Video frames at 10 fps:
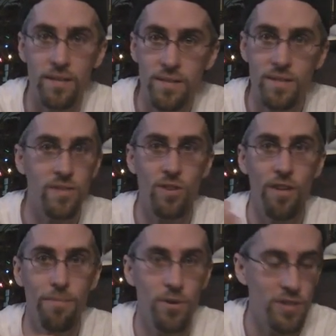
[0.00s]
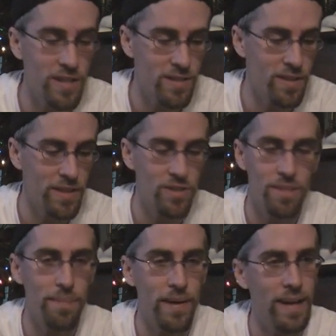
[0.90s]
It's the sophomore jinx and all that
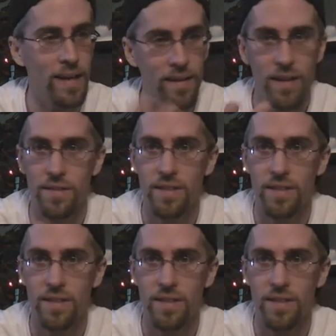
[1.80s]
shit, but I don't know.